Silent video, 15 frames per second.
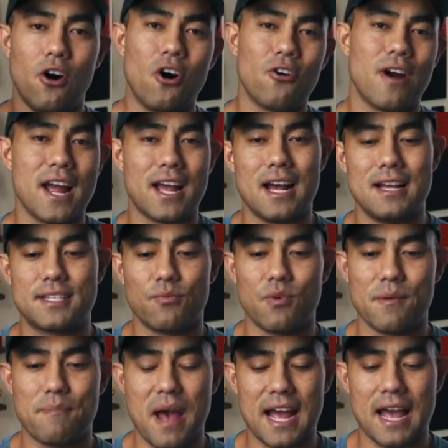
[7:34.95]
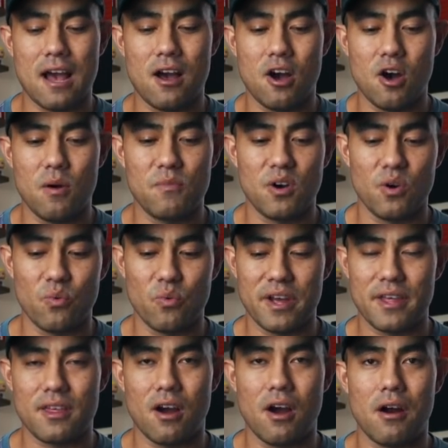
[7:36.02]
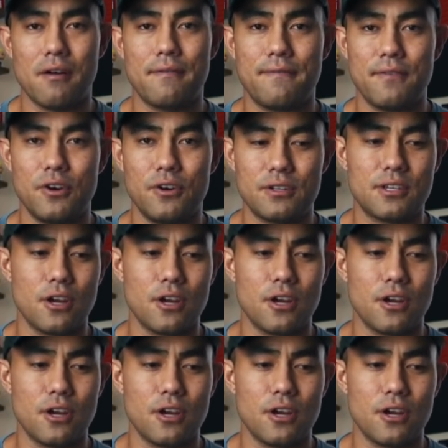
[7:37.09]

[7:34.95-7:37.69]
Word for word: All right, guys, so we're back at home with our food.